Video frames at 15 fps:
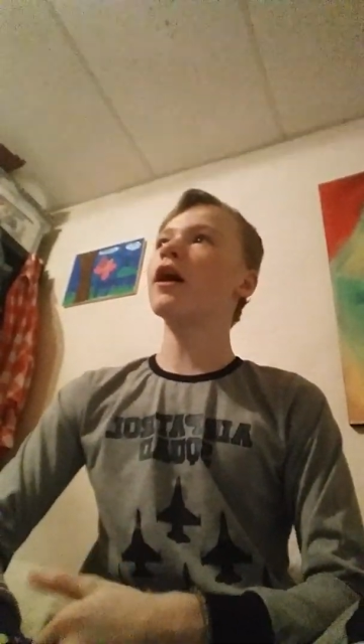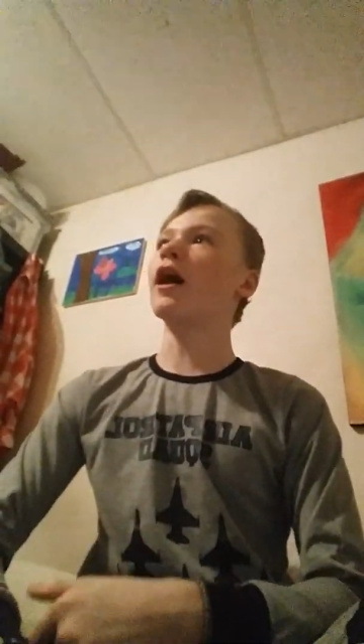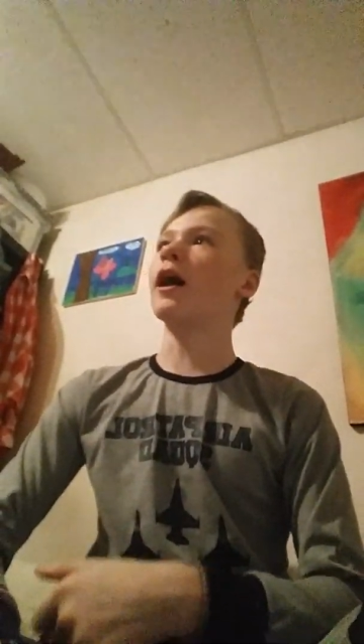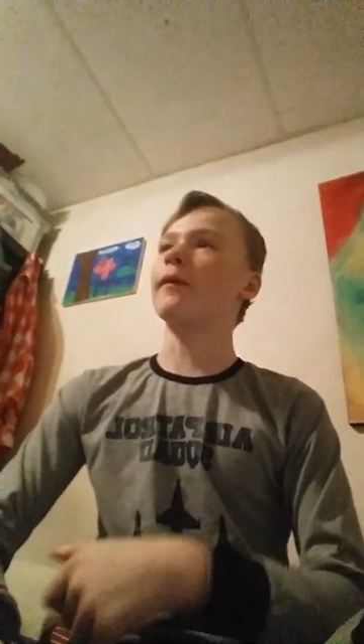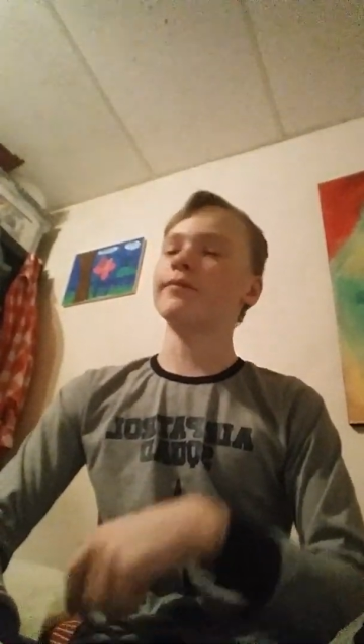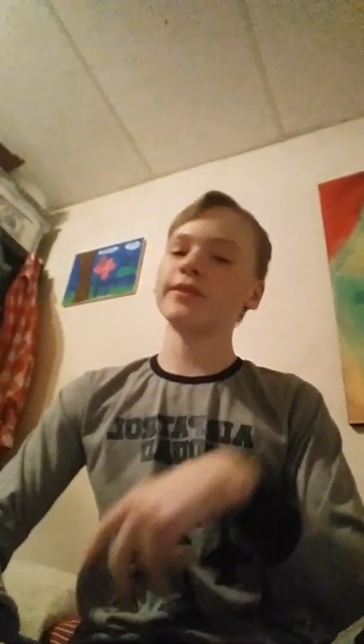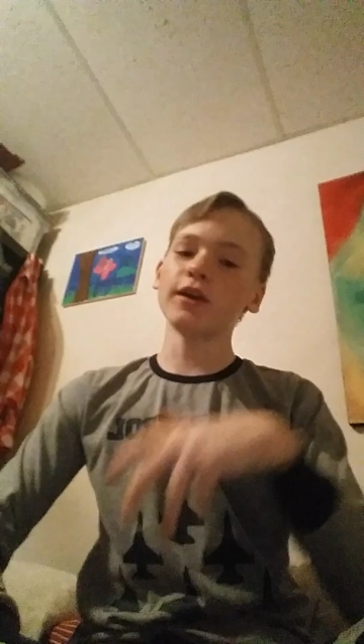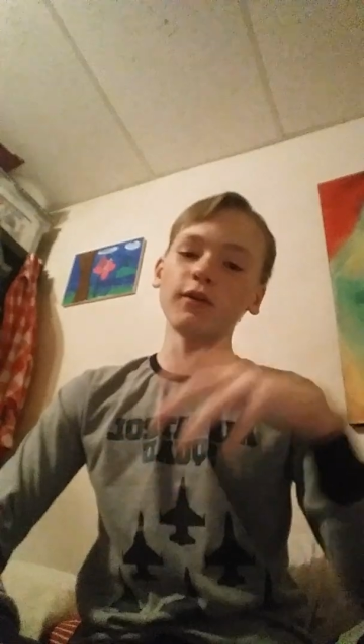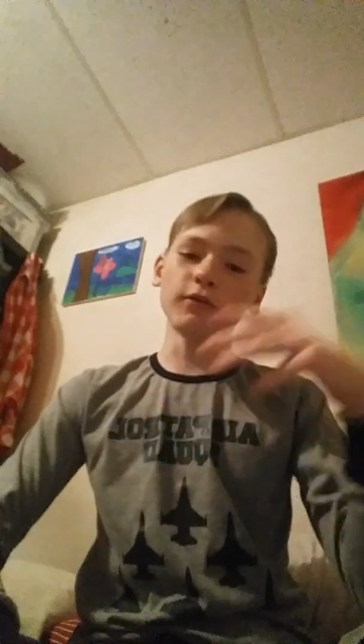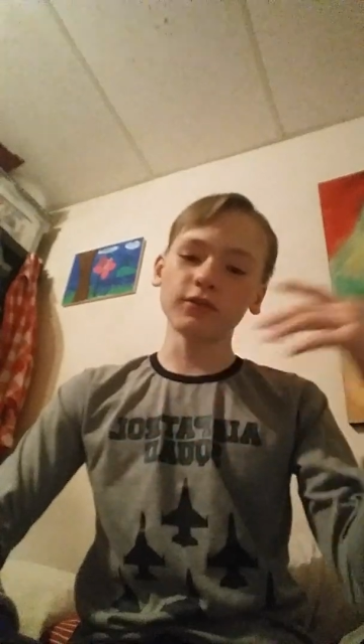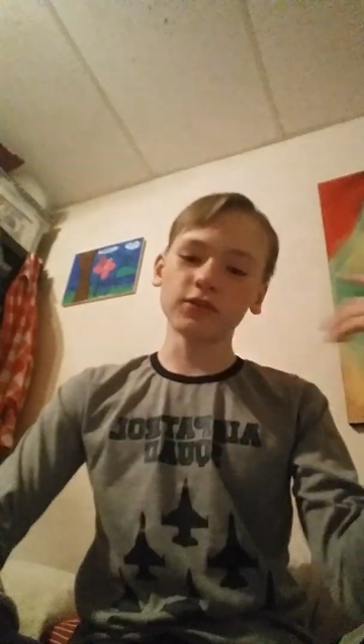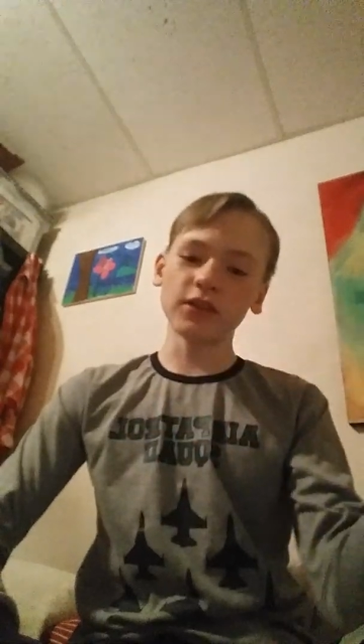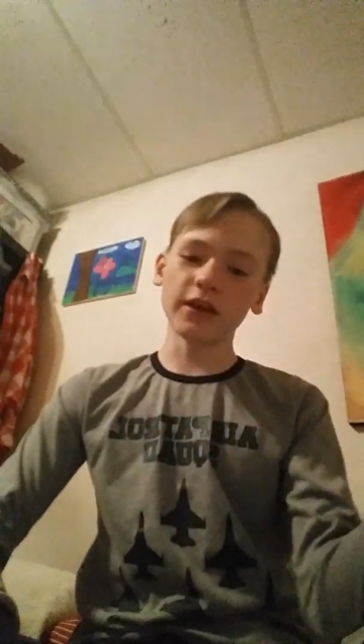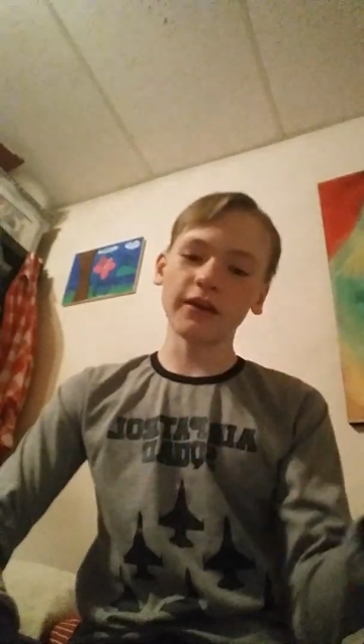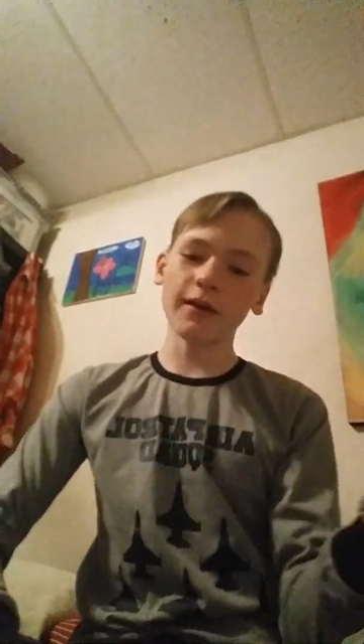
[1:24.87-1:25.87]
um, you know,
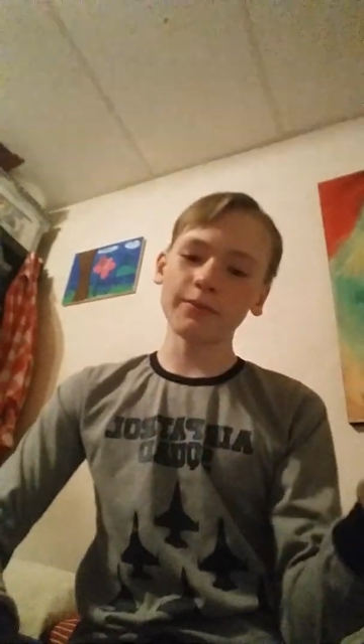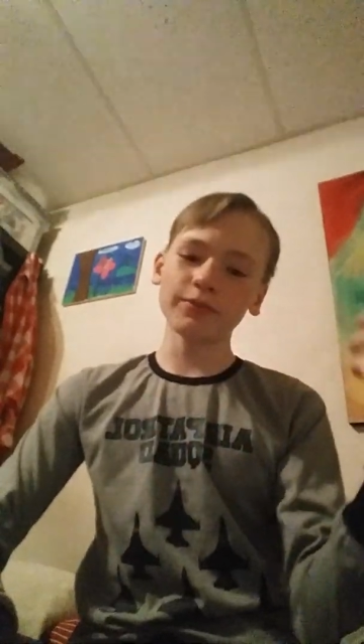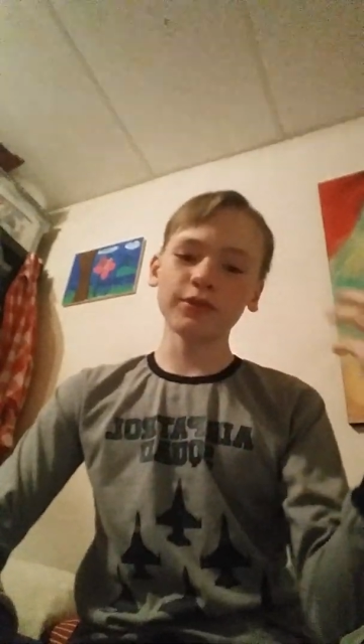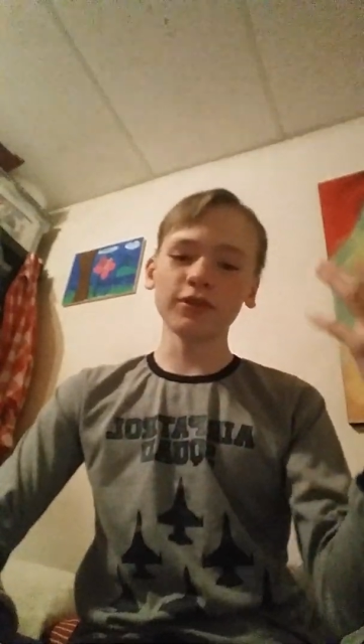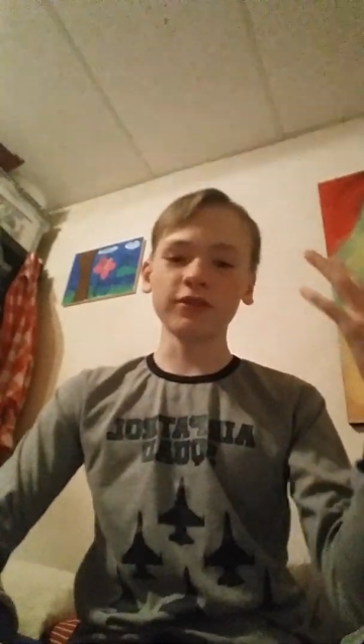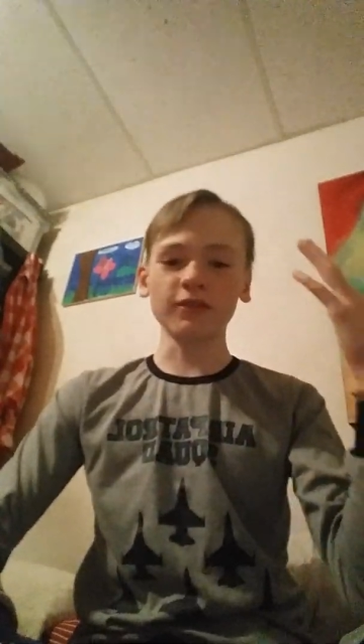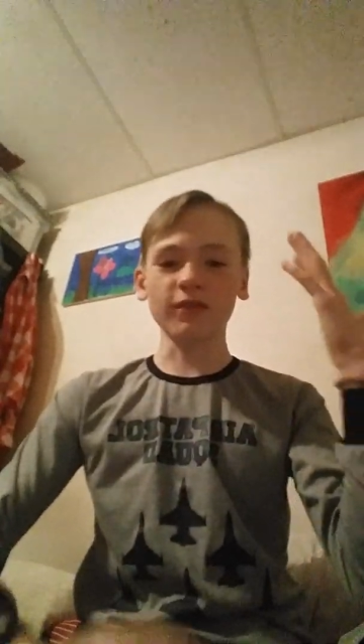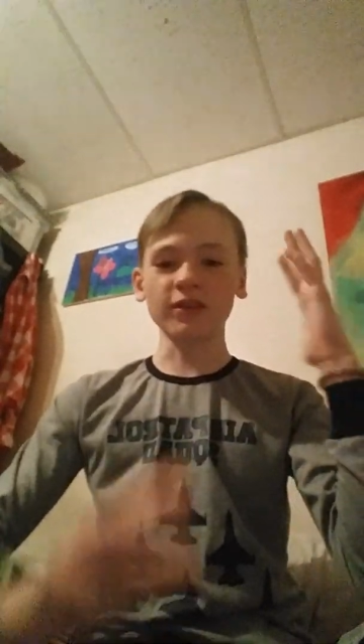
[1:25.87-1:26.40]
with their episodes.